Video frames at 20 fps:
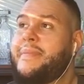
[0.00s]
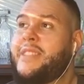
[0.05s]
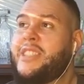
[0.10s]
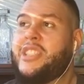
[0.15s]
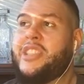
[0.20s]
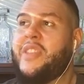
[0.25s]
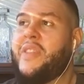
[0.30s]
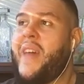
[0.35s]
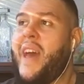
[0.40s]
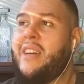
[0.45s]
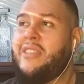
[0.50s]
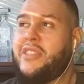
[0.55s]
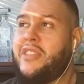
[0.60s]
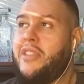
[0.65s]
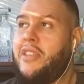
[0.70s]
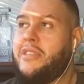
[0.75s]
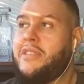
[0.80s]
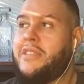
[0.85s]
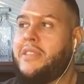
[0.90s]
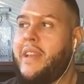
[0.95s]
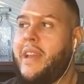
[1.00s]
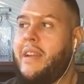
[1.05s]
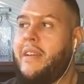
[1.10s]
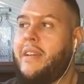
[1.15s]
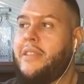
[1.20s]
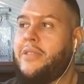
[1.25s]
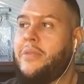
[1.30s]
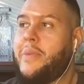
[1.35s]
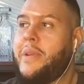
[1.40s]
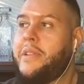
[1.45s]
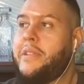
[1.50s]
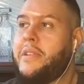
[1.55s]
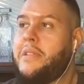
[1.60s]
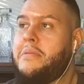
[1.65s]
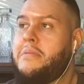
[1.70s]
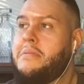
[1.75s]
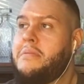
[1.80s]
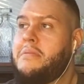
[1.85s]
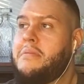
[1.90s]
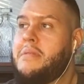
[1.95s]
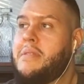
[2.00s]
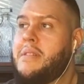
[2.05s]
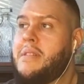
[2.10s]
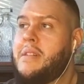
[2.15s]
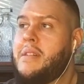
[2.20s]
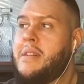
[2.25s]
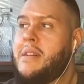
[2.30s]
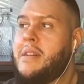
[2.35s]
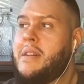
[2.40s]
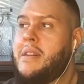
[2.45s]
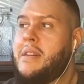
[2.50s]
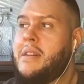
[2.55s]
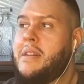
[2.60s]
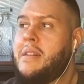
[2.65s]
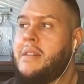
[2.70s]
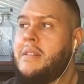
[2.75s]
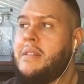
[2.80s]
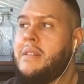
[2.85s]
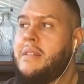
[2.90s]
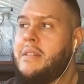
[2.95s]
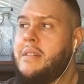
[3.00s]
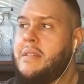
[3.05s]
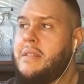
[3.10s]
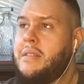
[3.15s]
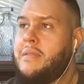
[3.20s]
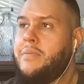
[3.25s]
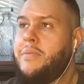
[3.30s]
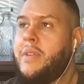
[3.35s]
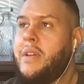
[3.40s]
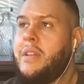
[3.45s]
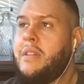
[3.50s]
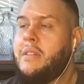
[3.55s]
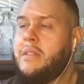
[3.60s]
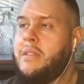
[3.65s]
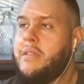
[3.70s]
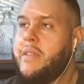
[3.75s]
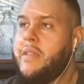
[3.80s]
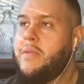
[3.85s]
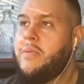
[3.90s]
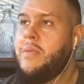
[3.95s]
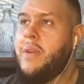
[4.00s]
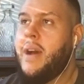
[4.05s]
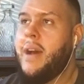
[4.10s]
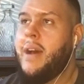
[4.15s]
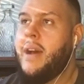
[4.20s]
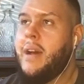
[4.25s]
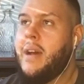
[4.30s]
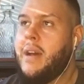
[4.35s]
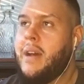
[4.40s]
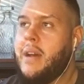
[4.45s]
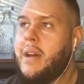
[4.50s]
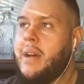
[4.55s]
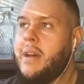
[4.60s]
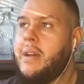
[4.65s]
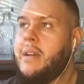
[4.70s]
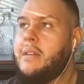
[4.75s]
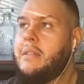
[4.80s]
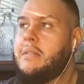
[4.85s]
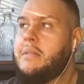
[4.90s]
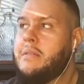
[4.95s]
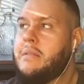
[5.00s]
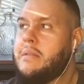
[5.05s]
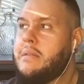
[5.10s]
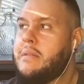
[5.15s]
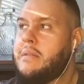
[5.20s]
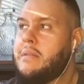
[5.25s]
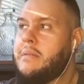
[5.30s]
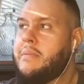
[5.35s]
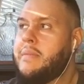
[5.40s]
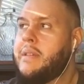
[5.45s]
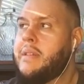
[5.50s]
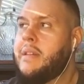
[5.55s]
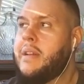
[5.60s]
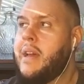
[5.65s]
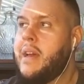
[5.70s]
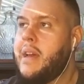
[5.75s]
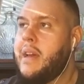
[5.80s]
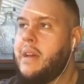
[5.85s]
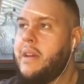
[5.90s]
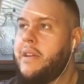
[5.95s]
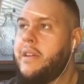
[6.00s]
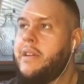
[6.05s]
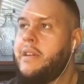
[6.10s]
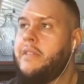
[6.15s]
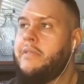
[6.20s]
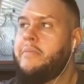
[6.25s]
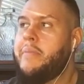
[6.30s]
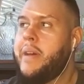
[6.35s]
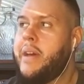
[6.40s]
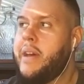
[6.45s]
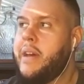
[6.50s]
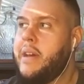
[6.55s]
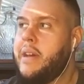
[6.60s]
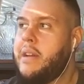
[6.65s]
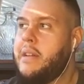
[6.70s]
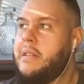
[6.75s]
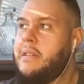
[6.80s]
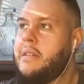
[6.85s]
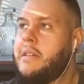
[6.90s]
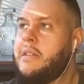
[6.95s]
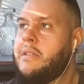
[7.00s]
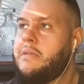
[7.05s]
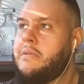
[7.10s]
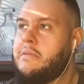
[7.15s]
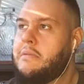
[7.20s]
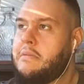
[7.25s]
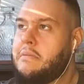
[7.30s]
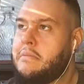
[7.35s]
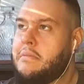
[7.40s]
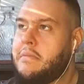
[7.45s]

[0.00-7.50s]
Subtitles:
Just 1,000-yard stare out the window. And wondering why I get out of bed alone.